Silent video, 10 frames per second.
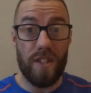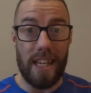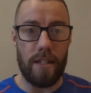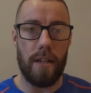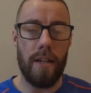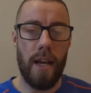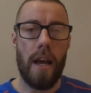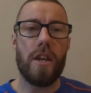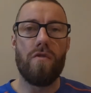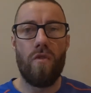season,
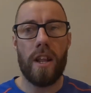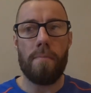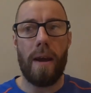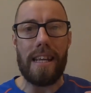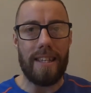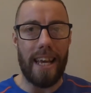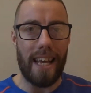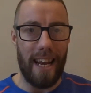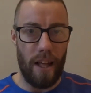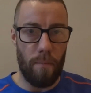your running may
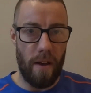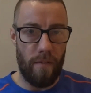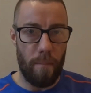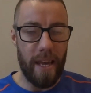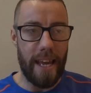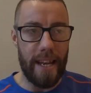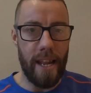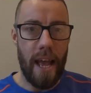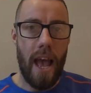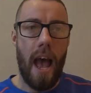take a little bit of a
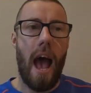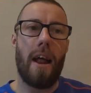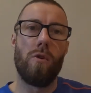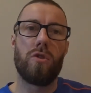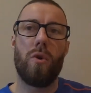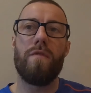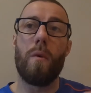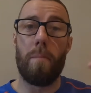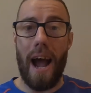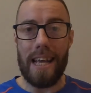beating. And also, if
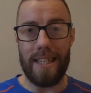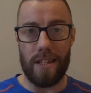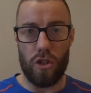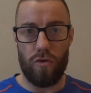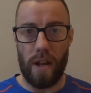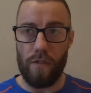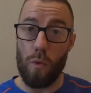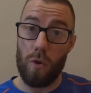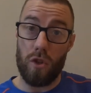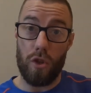you're biasing the strength,
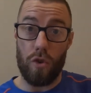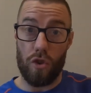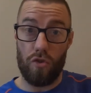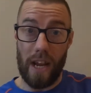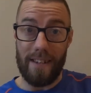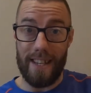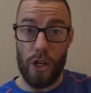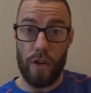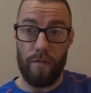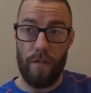you want to do your strength
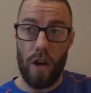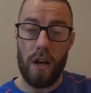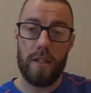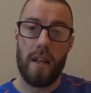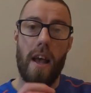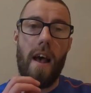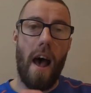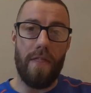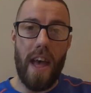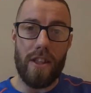session first
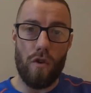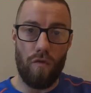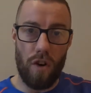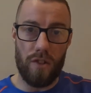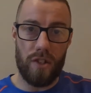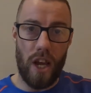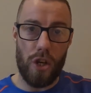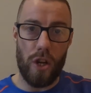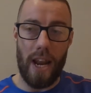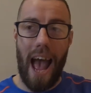and then your run
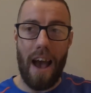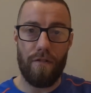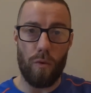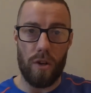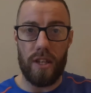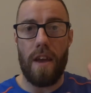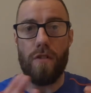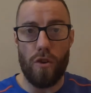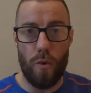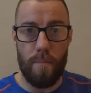session afterwards
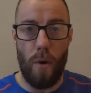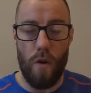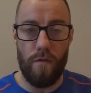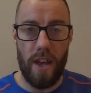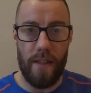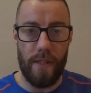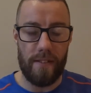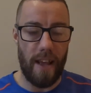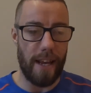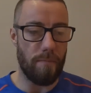if you're doing both in the
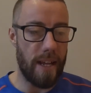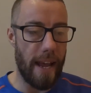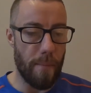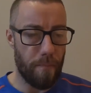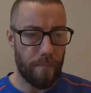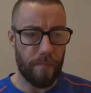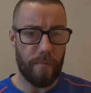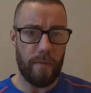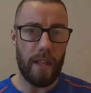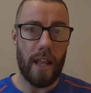same day.
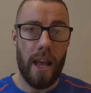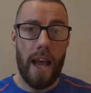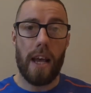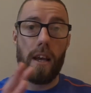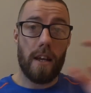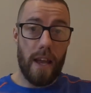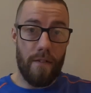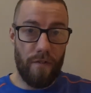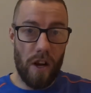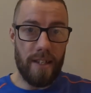
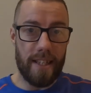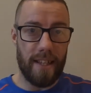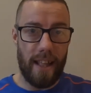Inversely to